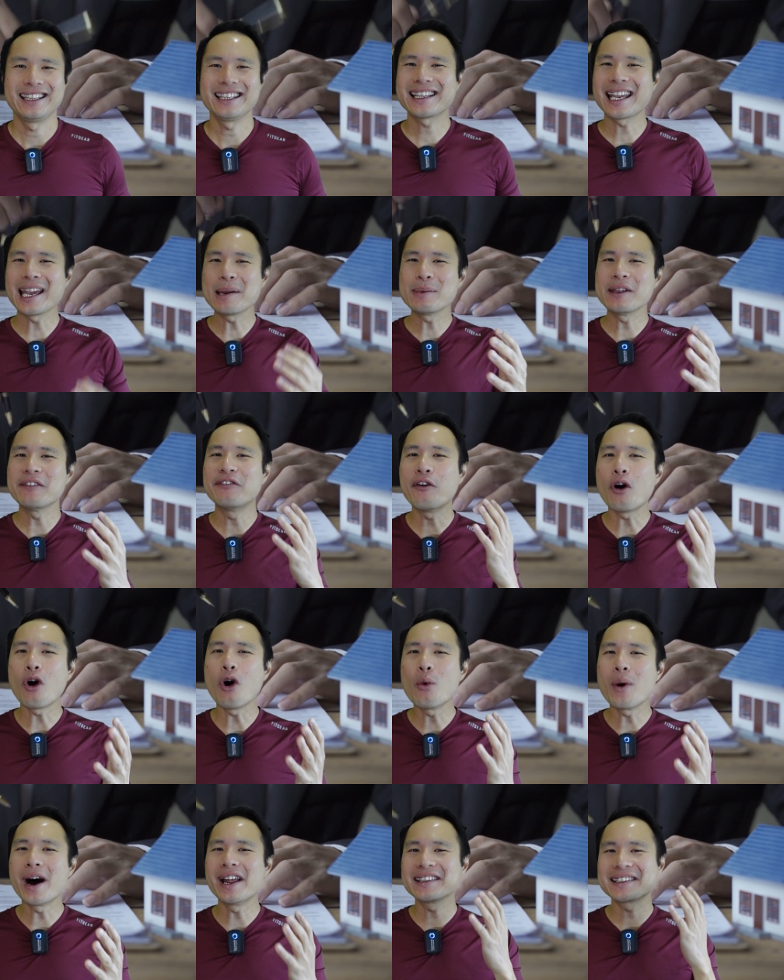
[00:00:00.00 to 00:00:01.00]
It can be
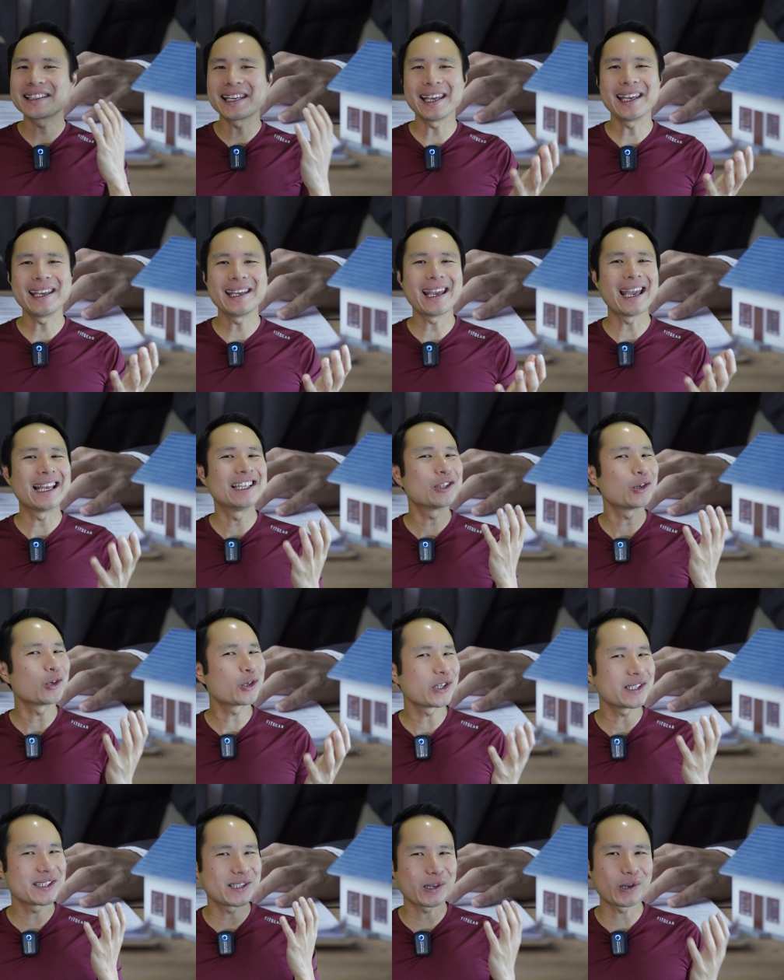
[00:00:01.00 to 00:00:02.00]
401k and
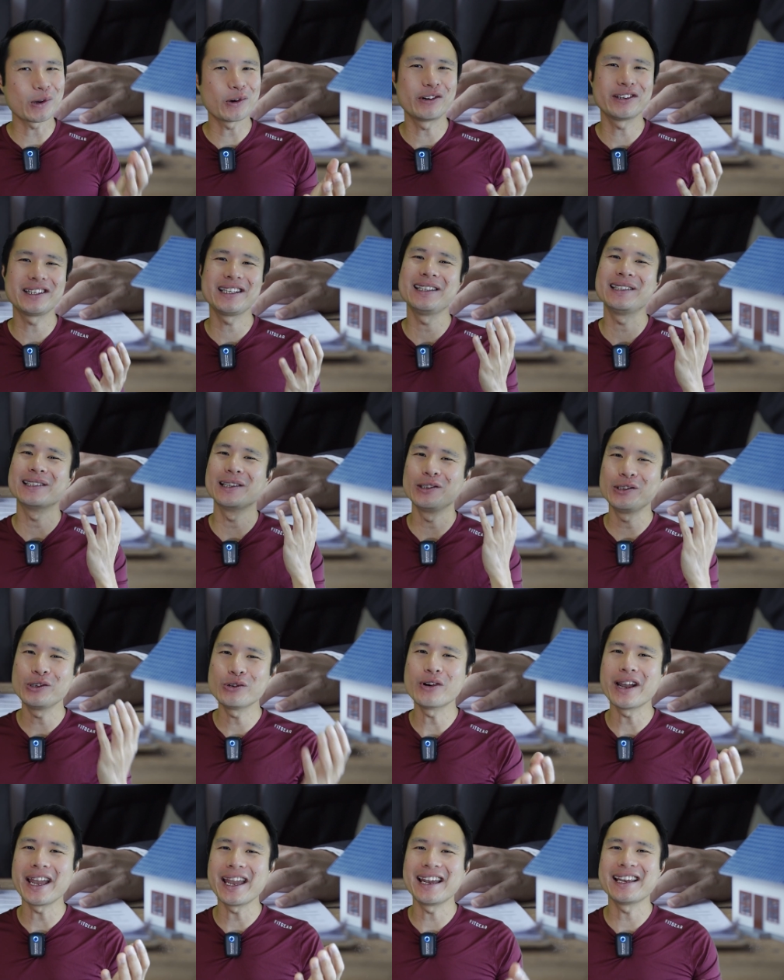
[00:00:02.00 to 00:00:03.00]
Social Security in the
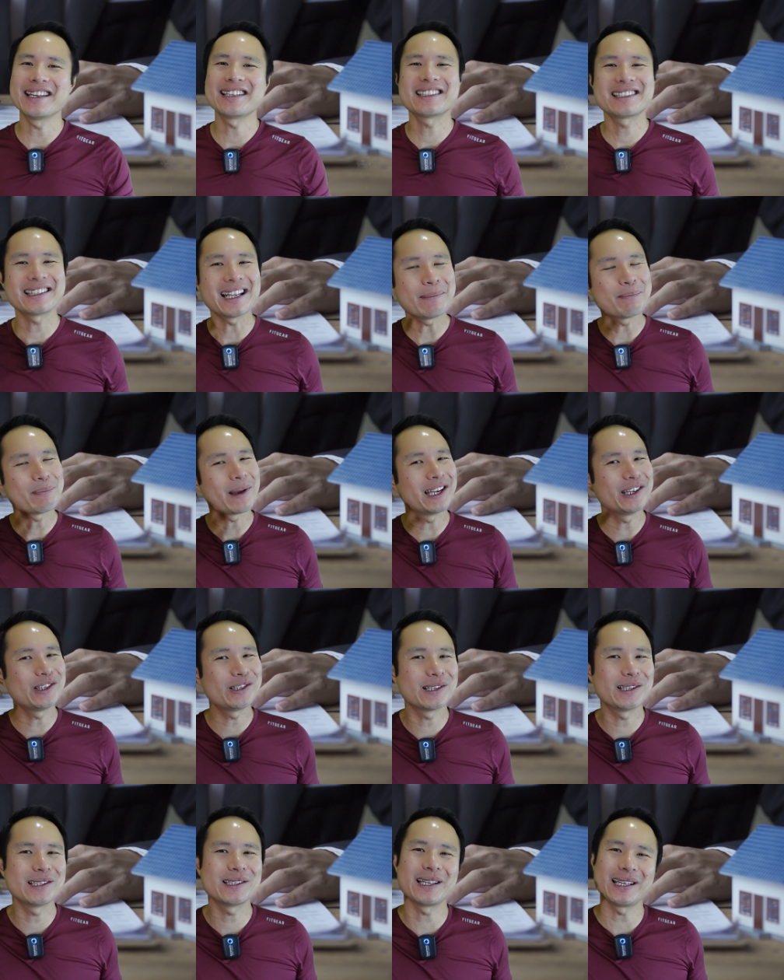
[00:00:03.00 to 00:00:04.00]
US, state
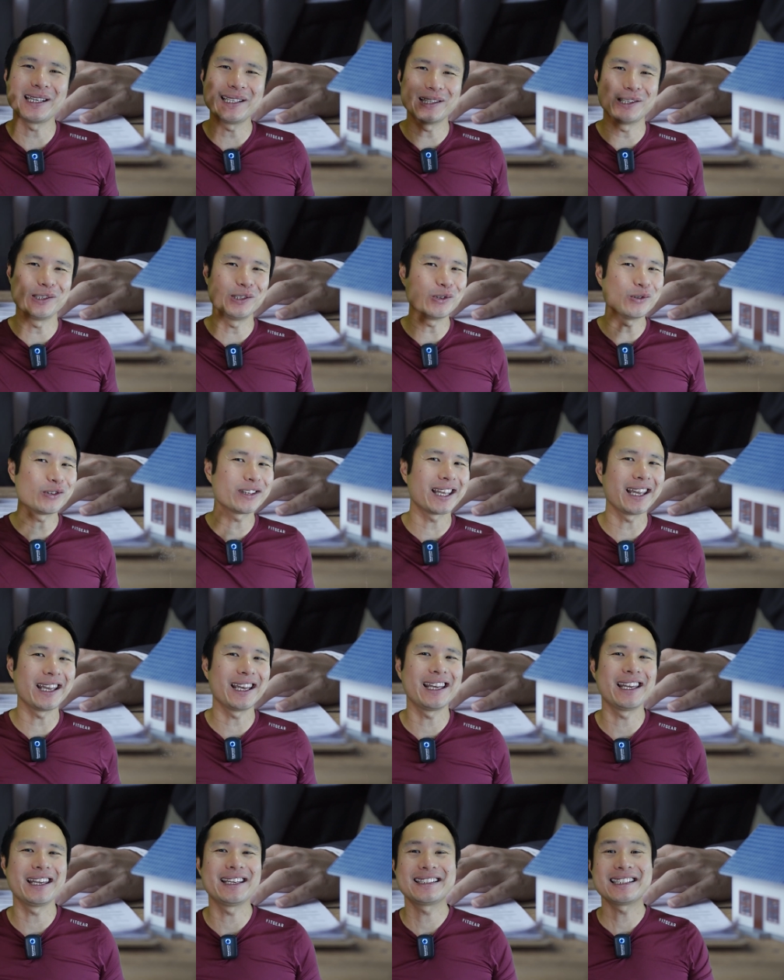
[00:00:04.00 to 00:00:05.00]
pensions in the
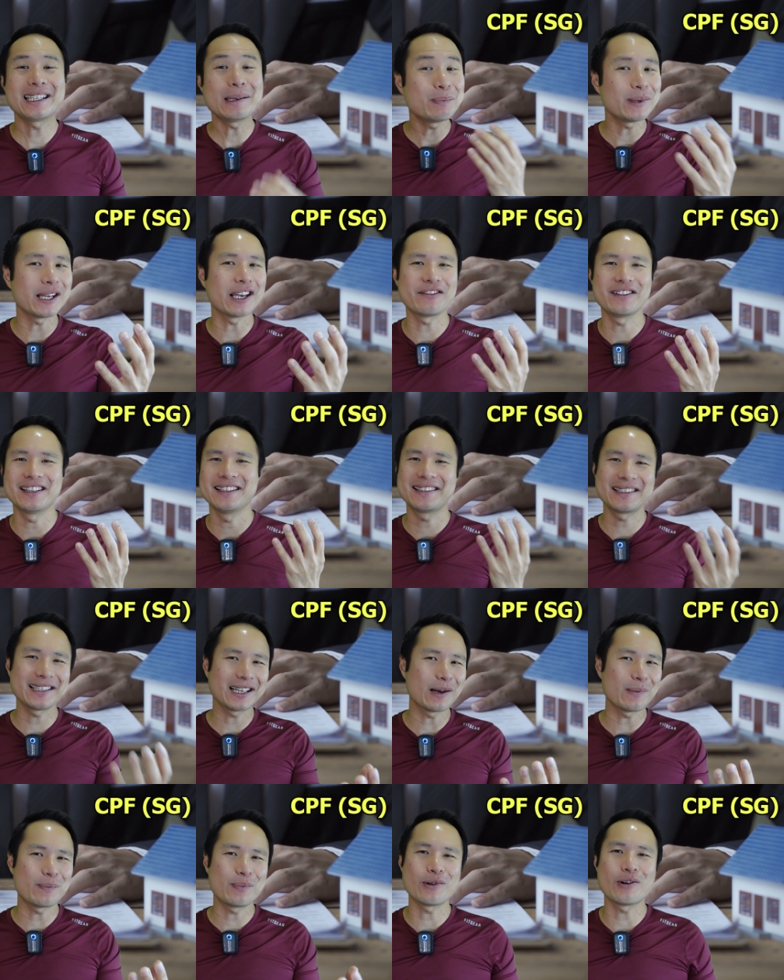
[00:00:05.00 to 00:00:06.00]
UK, CPF in
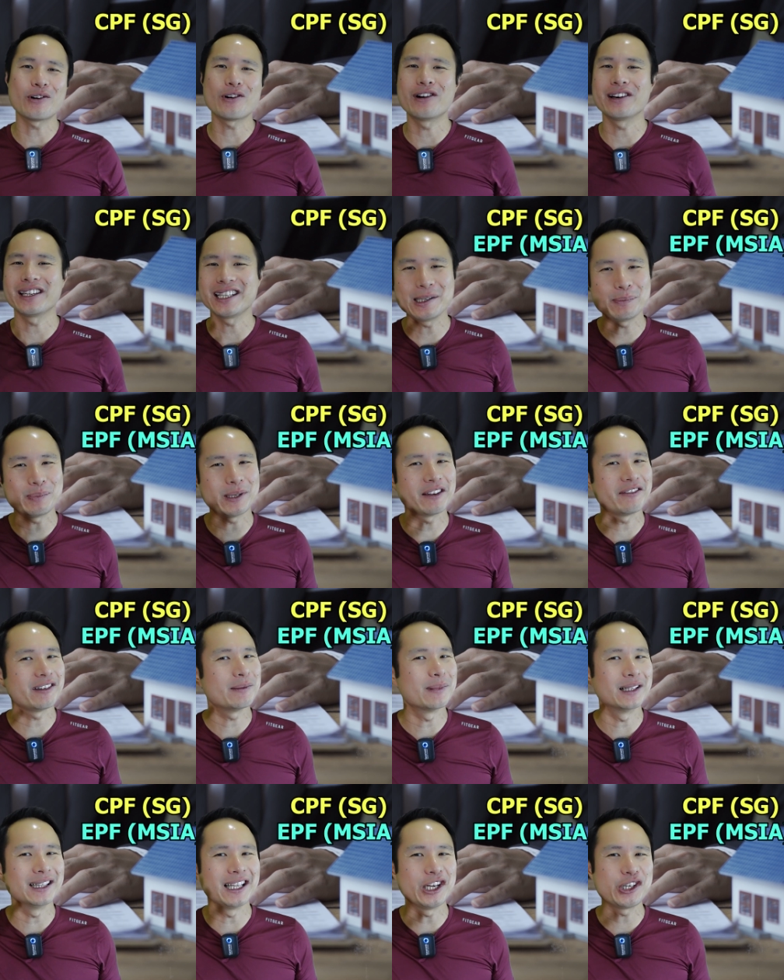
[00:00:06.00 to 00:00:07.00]
Singapore, EPF
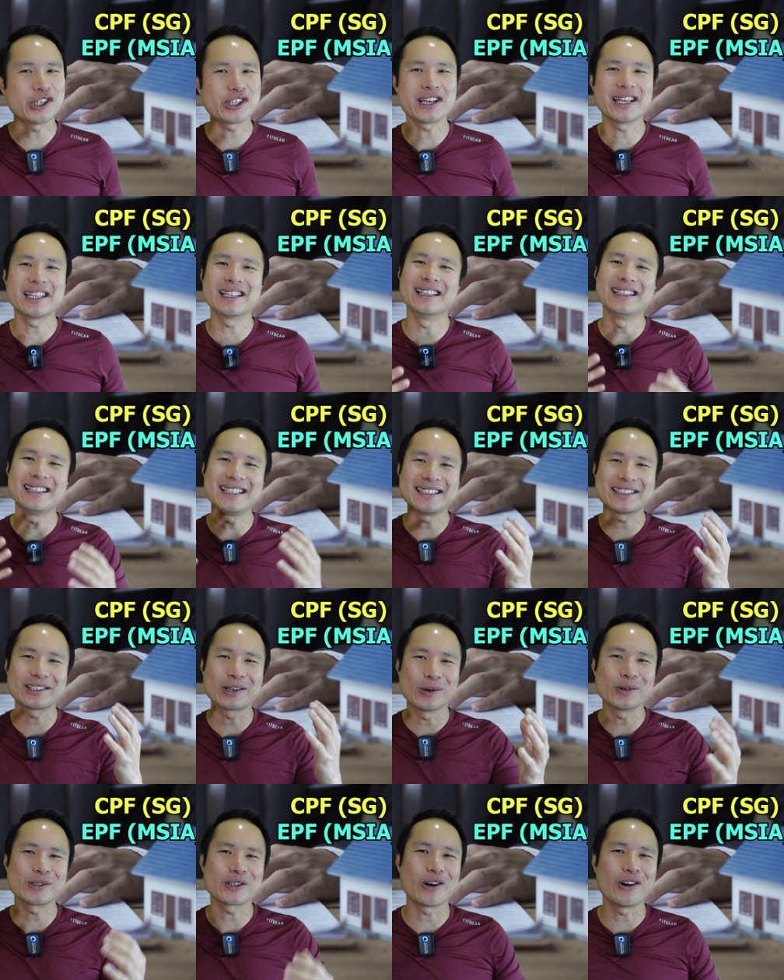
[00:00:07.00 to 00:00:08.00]
in Malaysia, and the list
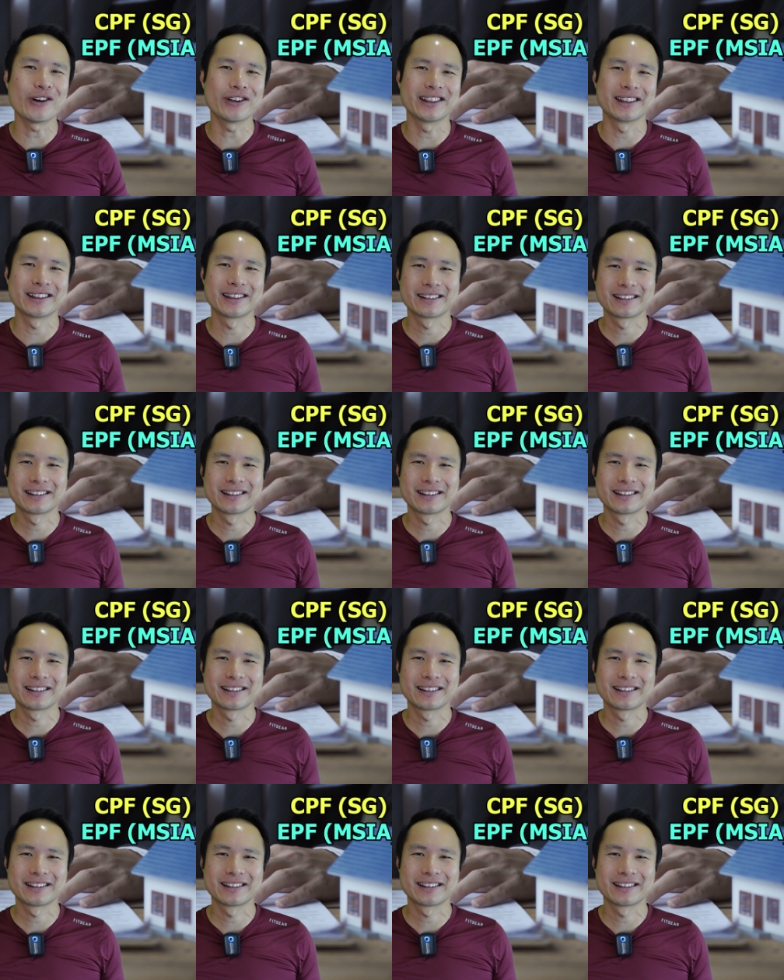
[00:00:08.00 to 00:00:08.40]
goes on.